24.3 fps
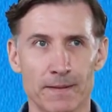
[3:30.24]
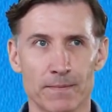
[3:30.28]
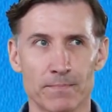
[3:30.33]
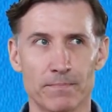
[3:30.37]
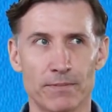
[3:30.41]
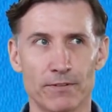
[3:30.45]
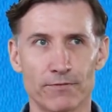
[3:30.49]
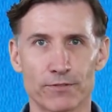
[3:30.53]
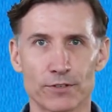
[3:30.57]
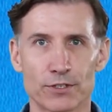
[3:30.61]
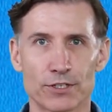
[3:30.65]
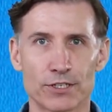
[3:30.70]

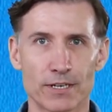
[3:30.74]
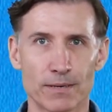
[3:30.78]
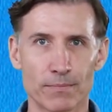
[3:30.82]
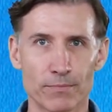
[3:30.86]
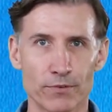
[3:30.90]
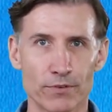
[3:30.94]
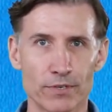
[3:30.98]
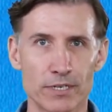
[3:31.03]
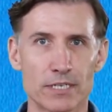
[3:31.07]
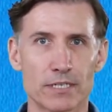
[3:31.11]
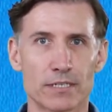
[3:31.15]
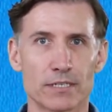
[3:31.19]
But for some
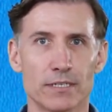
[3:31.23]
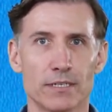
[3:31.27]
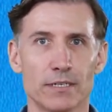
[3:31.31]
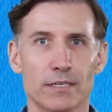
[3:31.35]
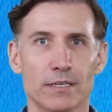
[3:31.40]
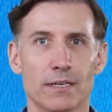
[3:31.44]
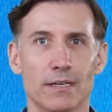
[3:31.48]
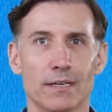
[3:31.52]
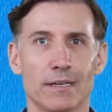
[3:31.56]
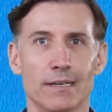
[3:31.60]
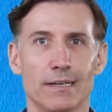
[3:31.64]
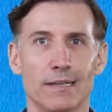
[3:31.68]
reason,
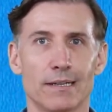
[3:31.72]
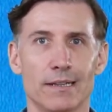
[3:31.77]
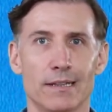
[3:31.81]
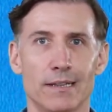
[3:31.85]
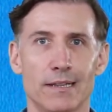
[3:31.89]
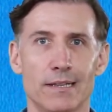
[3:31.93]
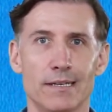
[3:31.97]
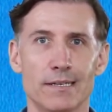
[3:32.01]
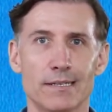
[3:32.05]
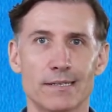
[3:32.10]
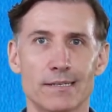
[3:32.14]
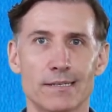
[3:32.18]

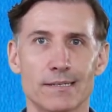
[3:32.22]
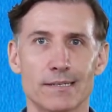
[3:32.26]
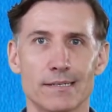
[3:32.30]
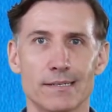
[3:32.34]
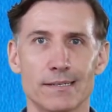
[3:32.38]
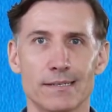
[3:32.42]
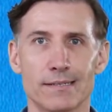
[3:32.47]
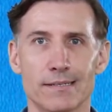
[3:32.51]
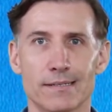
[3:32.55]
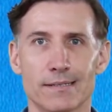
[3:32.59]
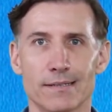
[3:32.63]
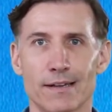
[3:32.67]
this
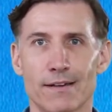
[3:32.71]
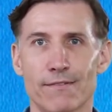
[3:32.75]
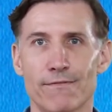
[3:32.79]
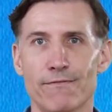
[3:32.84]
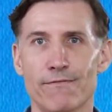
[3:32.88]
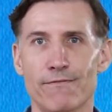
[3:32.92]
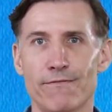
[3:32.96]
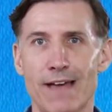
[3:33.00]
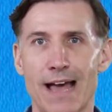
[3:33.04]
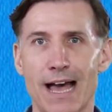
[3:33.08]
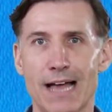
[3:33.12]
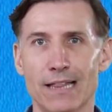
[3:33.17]
is a
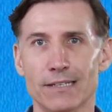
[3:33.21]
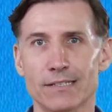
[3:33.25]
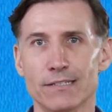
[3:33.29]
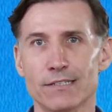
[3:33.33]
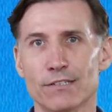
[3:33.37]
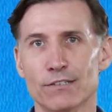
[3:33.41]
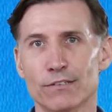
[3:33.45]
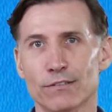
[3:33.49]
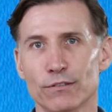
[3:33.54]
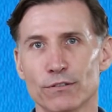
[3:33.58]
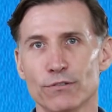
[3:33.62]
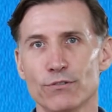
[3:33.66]
valid
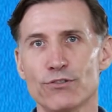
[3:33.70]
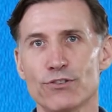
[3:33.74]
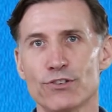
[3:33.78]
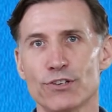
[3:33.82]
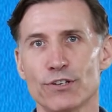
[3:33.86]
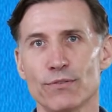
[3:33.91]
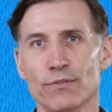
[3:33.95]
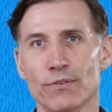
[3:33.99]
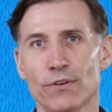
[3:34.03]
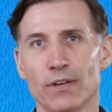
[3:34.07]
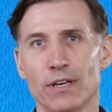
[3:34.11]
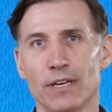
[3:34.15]

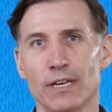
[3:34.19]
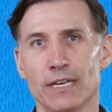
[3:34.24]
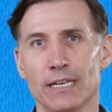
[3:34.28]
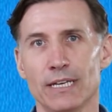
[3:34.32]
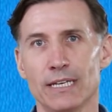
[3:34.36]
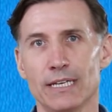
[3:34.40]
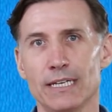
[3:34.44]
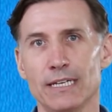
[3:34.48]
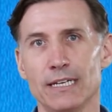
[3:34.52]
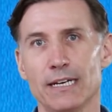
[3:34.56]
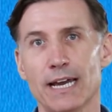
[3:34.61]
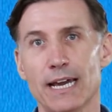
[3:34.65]
solution
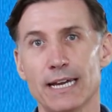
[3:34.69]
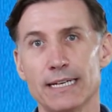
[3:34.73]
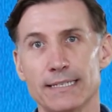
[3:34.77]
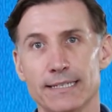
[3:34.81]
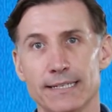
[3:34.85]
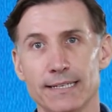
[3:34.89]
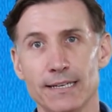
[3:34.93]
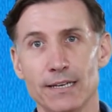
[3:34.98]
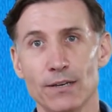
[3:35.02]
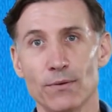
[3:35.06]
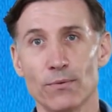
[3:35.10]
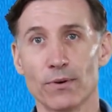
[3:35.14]
in
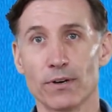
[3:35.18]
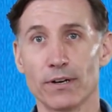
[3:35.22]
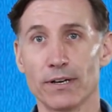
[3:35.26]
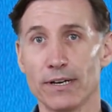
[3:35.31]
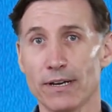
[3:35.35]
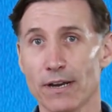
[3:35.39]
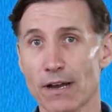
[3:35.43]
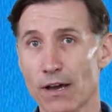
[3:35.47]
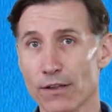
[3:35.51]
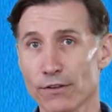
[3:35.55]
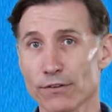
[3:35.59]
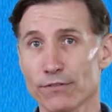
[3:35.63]
IT, where
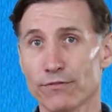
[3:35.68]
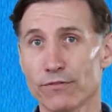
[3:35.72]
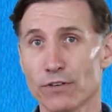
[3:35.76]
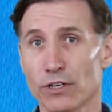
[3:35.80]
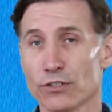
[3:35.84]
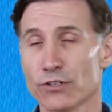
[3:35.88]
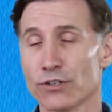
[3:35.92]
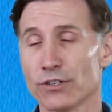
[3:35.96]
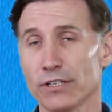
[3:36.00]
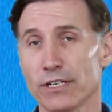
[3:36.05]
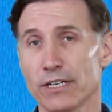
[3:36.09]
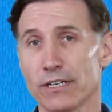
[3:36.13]
in other
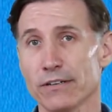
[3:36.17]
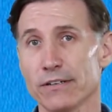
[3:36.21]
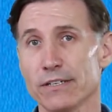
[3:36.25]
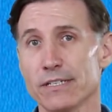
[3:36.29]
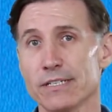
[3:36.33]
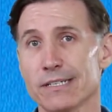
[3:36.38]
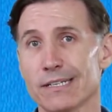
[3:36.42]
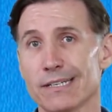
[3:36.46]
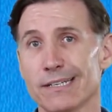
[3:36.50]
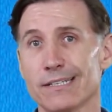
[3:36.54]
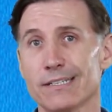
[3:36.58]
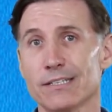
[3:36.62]
functional
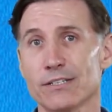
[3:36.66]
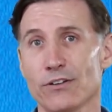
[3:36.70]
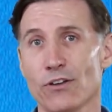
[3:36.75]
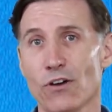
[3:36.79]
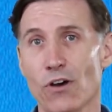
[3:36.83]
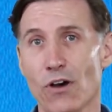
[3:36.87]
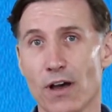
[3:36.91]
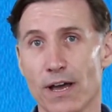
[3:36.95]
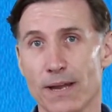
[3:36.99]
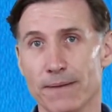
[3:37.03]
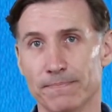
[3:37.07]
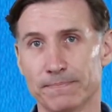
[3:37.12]
areas, it's
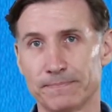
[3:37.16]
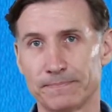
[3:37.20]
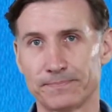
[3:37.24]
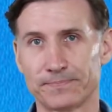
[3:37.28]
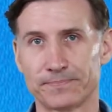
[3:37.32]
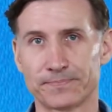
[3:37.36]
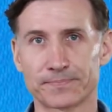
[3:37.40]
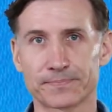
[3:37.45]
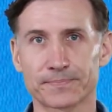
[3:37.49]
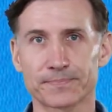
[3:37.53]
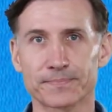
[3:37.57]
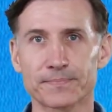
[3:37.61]
not.
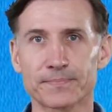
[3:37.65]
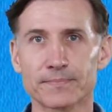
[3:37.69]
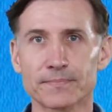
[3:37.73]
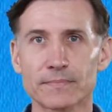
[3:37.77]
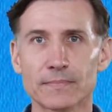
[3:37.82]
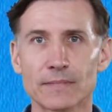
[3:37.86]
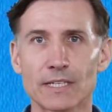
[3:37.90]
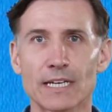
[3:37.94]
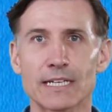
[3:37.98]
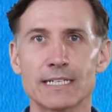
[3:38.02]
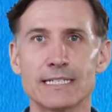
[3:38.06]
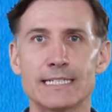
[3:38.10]

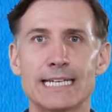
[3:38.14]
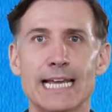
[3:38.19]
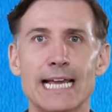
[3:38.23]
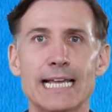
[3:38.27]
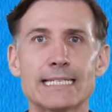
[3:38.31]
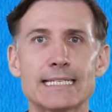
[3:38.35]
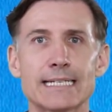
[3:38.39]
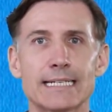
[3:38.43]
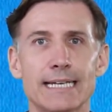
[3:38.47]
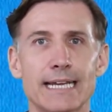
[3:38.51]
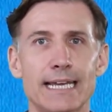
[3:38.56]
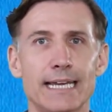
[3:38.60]

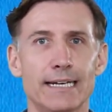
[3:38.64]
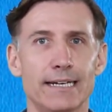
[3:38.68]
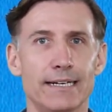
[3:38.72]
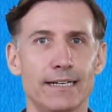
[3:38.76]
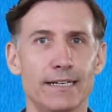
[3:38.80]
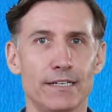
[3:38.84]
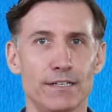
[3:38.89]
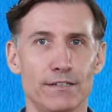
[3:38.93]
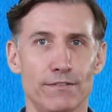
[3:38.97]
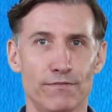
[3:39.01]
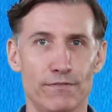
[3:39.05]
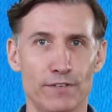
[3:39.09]
Designate an
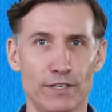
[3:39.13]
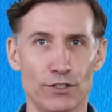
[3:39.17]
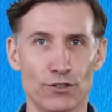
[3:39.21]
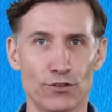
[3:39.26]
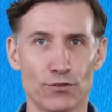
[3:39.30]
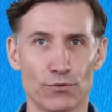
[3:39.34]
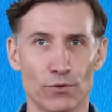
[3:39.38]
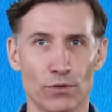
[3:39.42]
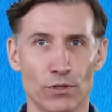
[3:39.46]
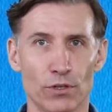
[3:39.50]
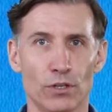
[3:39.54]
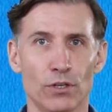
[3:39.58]

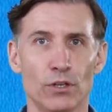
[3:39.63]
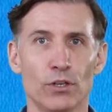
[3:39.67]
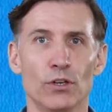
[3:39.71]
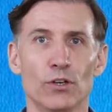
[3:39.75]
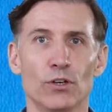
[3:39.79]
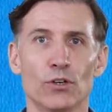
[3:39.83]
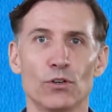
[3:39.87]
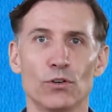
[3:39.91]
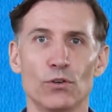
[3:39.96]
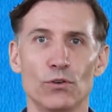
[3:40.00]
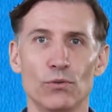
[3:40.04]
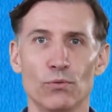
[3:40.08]
individual
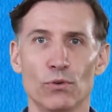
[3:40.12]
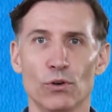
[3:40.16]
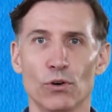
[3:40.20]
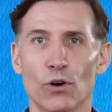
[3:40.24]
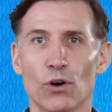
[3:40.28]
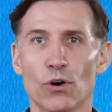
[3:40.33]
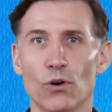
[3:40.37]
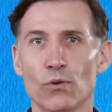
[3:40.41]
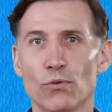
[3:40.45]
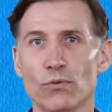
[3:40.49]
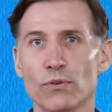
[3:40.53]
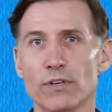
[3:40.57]
who will
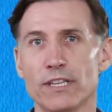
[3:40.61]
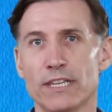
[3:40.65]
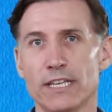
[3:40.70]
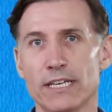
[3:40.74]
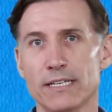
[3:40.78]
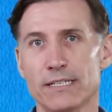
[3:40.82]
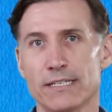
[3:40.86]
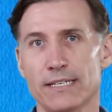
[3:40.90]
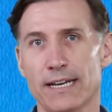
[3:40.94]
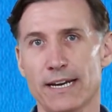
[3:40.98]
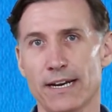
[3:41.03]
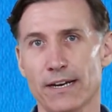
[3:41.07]
own
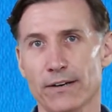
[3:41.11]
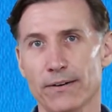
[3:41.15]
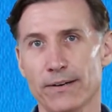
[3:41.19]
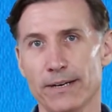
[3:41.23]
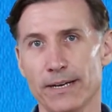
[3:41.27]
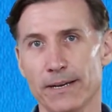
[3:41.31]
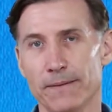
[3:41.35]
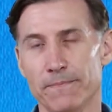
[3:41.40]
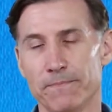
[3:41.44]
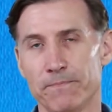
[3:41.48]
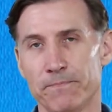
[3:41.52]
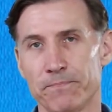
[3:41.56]
this area.